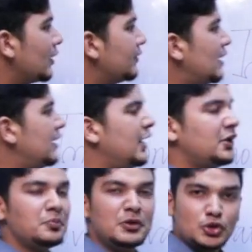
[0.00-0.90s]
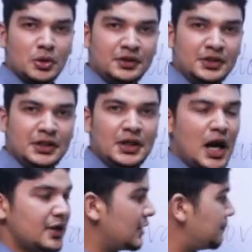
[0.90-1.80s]
The late majority
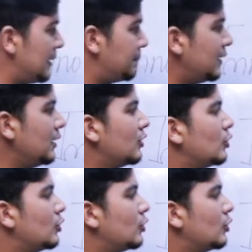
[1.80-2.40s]
are the people